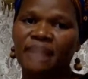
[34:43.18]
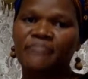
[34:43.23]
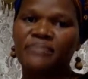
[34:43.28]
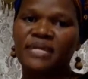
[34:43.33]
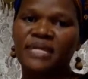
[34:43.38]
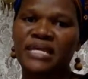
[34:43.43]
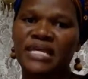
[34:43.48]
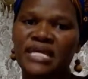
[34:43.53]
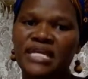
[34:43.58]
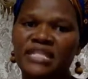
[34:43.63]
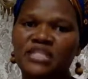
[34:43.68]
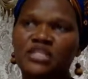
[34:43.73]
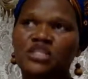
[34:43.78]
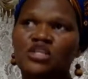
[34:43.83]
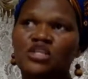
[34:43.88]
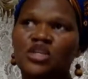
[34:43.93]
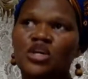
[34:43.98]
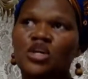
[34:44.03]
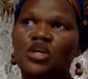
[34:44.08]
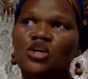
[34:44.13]
that
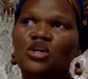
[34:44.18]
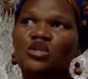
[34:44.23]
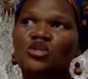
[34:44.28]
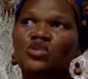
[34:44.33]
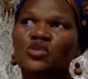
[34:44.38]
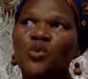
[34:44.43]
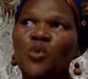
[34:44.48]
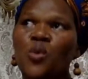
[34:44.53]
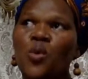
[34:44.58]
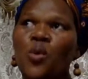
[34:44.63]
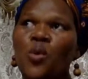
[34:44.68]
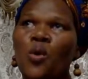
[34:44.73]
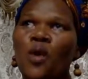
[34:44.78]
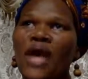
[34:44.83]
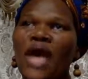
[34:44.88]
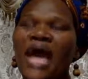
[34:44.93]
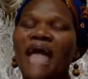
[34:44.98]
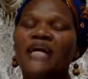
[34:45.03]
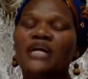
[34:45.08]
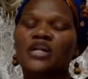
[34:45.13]
begins
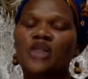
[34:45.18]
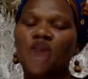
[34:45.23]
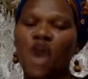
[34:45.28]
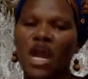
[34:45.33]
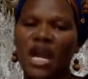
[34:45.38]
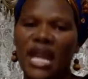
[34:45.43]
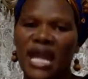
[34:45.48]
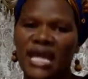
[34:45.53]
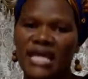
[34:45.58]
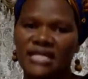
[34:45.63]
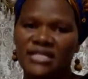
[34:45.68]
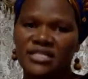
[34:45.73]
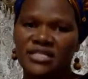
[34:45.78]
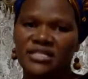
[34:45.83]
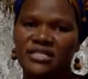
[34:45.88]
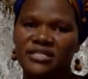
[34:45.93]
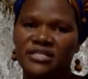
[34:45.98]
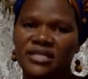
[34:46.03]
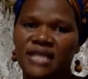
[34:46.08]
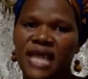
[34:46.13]
to
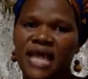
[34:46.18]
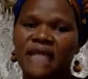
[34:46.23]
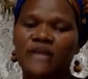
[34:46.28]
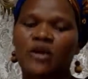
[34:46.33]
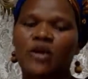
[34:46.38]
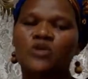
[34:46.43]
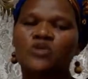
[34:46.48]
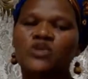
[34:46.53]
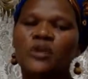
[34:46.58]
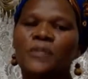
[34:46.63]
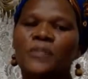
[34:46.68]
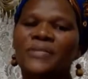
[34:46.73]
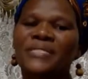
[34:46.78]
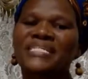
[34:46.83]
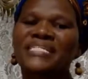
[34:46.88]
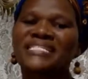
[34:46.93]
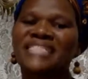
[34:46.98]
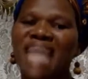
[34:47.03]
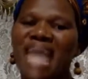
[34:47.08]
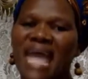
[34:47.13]
acknowledge and also
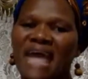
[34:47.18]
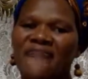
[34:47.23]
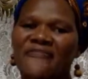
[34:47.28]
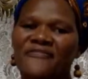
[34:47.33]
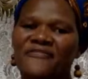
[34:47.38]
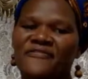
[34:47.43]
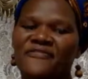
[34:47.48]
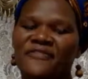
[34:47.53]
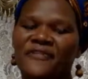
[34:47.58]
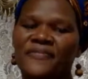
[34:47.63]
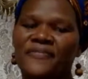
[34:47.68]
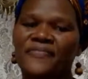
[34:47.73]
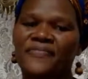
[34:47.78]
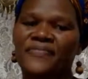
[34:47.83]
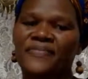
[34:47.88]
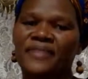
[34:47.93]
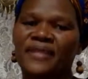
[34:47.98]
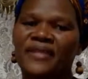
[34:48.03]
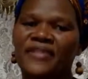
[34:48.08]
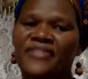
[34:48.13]
preserve
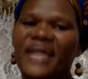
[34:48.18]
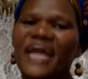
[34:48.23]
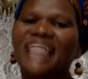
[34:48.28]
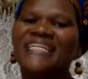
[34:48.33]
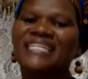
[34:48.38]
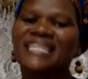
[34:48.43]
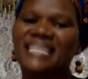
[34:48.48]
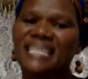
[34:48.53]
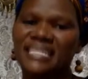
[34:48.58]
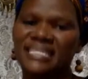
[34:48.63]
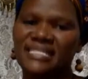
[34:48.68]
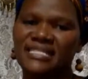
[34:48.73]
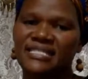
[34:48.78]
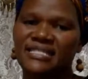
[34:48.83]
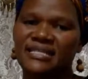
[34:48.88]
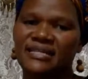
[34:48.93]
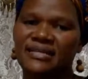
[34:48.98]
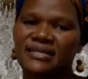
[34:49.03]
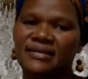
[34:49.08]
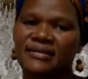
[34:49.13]
that
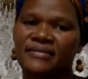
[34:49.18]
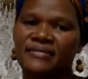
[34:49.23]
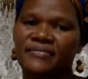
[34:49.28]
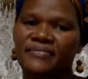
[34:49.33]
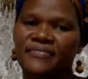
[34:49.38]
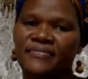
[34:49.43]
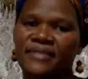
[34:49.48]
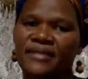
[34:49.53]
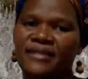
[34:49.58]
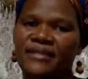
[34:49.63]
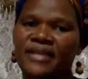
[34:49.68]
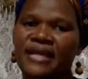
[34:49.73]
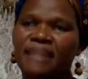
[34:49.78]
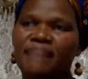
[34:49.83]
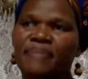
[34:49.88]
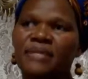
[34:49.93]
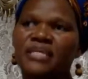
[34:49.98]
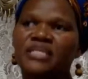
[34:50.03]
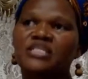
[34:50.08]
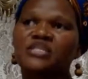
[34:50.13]
history,
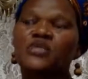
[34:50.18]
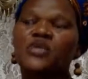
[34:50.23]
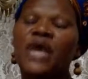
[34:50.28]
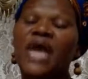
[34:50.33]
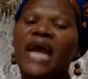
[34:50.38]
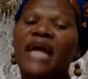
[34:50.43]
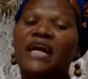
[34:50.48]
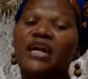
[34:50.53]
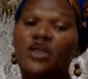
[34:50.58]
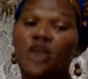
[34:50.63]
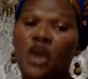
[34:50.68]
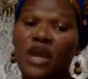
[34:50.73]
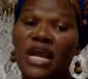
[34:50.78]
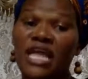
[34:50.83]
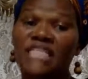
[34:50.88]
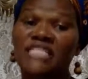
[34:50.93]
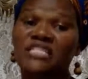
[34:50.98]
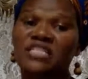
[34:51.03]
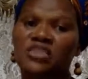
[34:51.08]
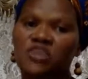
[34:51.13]
that begins to
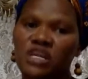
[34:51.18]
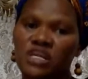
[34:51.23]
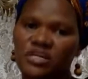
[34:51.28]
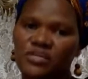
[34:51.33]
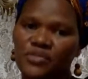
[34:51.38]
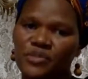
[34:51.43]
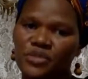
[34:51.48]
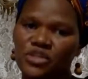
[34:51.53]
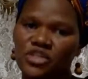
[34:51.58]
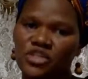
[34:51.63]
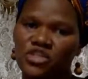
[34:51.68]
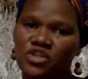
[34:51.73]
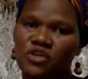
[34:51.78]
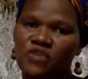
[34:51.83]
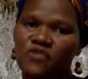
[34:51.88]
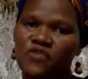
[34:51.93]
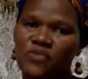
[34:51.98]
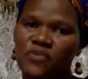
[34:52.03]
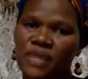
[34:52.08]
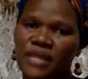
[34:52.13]
acknowledge the
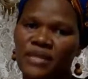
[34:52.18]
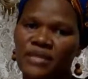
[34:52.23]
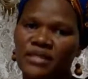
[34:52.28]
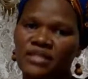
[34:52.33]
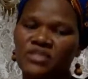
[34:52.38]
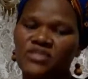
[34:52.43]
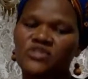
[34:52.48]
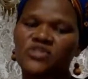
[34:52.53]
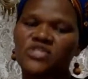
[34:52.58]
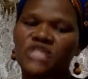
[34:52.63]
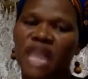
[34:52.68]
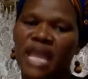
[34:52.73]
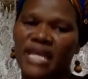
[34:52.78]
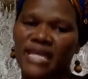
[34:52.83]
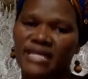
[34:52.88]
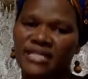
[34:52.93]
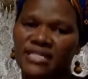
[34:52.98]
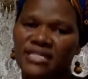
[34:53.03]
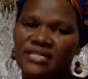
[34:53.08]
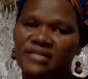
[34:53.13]
contributions of women in
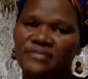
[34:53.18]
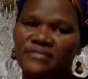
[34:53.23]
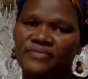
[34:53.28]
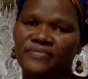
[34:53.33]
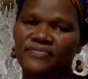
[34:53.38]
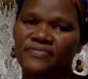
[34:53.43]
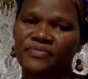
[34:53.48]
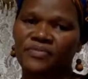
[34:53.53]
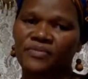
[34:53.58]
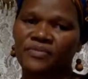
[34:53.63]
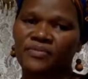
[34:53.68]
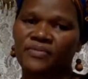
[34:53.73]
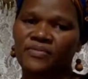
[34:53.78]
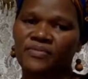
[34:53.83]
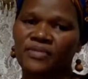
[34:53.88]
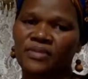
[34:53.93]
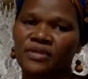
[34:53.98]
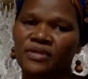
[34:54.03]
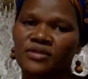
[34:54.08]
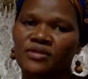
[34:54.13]
society.
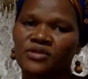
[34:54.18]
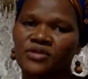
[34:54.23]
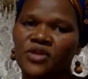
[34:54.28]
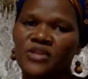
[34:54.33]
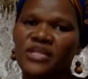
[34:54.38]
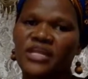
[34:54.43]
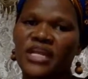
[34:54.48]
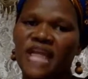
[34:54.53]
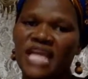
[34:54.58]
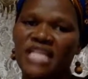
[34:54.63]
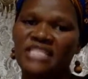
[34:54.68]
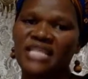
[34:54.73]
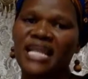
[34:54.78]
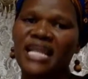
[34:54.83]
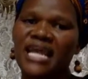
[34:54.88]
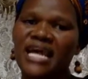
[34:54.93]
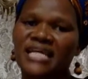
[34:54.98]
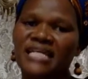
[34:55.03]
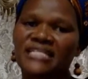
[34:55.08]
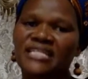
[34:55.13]
So the
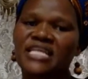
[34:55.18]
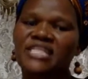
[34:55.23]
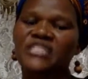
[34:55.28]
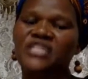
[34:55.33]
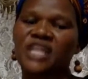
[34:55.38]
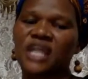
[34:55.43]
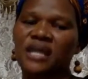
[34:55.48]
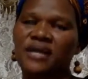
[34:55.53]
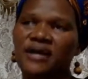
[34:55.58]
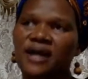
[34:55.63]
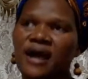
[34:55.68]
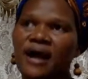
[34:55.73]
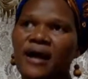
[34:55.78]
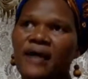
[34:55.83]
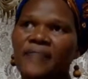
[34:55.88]
National Heritage